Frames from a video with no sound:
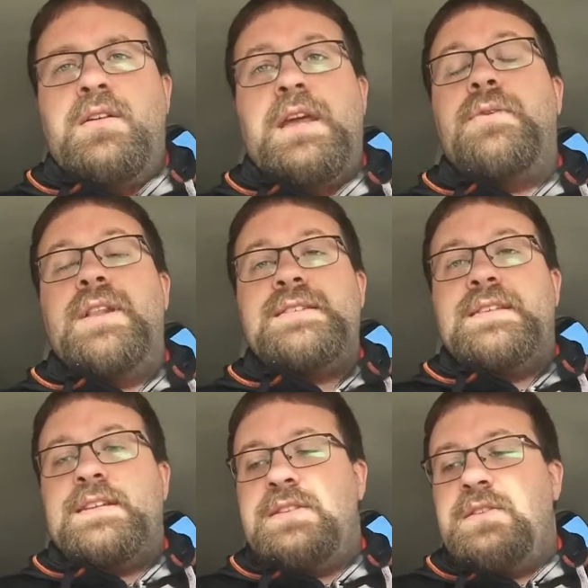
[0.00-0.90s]
They were
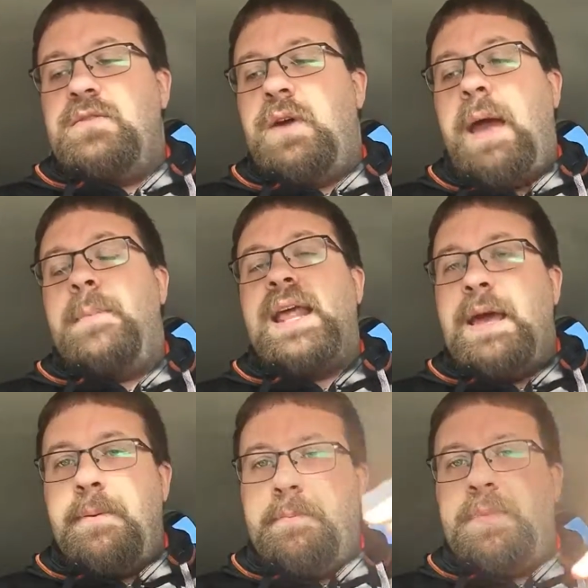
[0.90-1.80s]
listening to
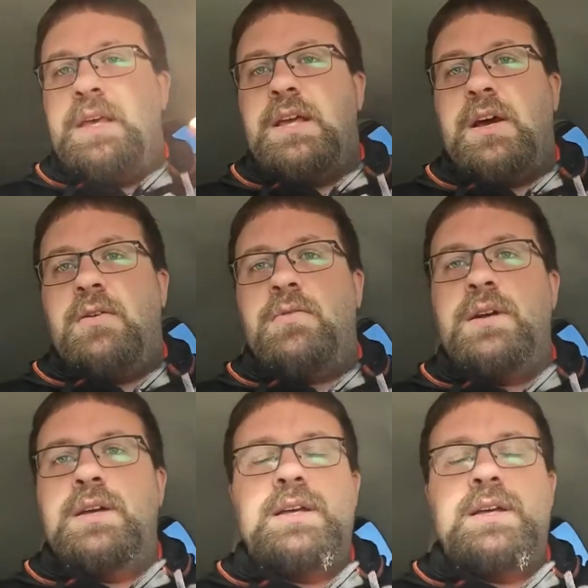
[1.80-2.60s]
Eminem, you know,